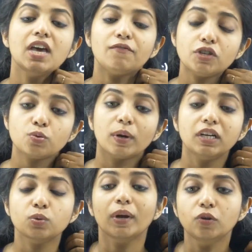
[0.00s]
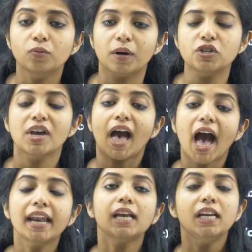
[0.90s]
which is why it is way too much,
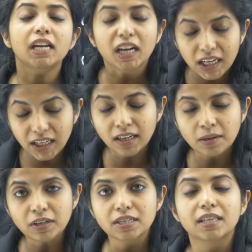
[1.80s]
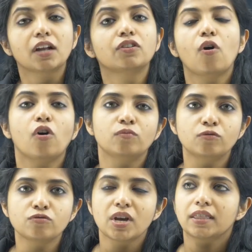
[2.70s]
and it inhibits the other
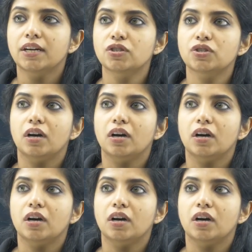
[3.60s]
hormones, that is